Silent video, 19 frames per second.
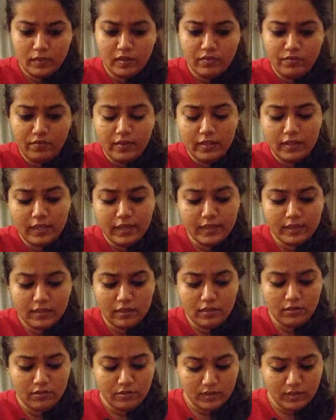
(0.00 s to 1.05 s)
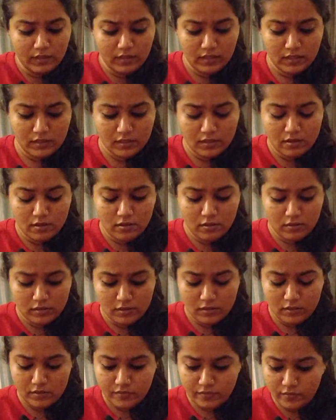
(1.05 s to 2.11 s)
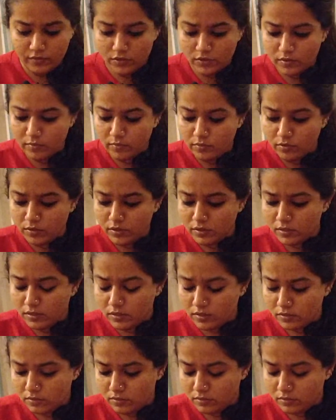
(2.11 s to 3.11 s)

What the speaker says: I feel like clearing these cards for some reason.